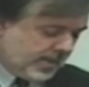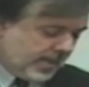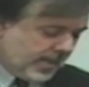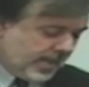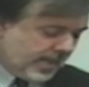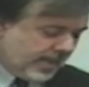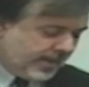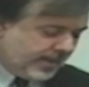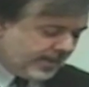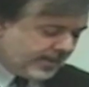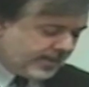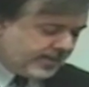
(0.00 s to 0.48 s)

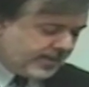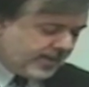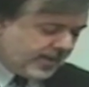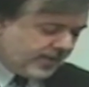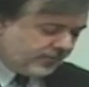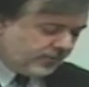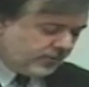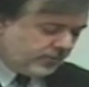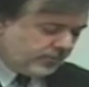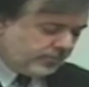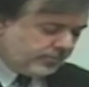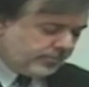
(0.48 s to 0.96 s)
I had
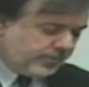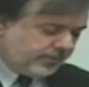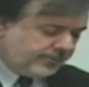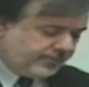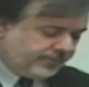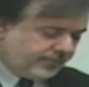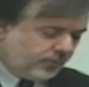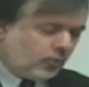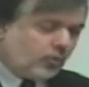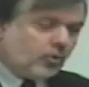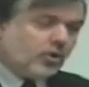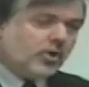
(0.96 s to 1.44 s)
never
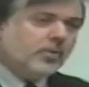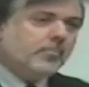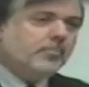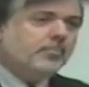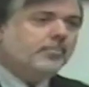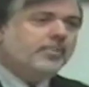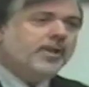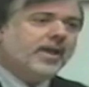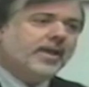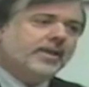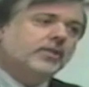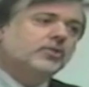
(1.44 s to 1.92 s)
before
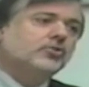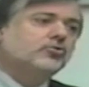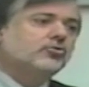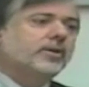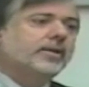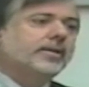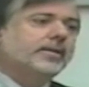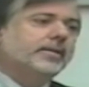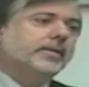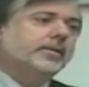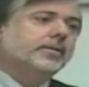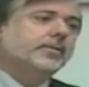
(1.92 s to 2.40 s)

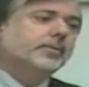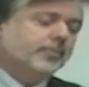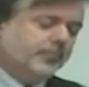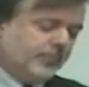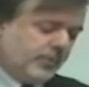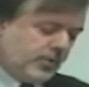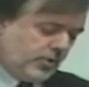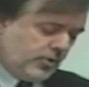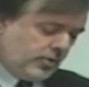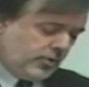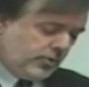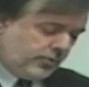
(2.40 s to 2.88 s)
penetrated
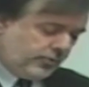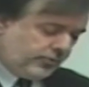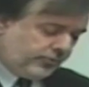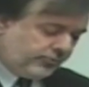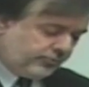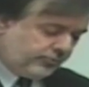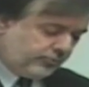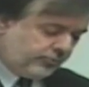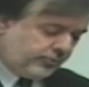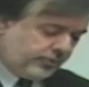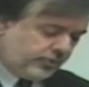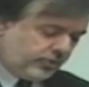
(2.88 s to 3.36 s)

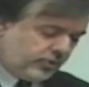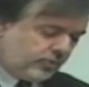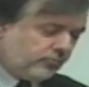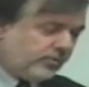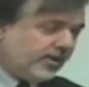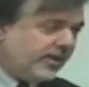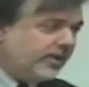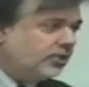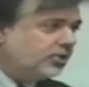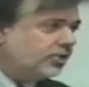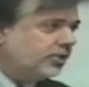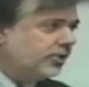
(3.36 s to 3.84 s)
through the
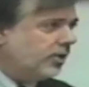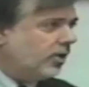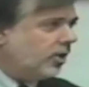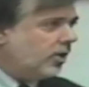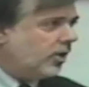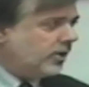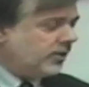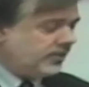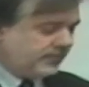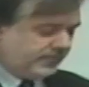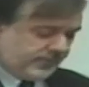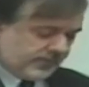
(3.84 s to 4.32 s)
Horatian
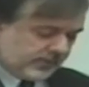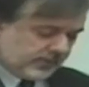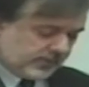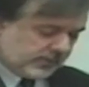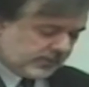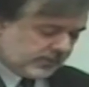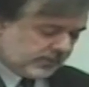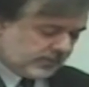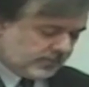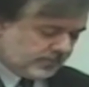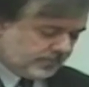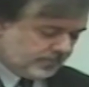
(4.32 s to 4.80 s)

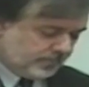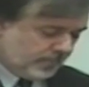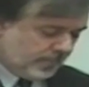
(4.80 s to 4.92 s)
artifice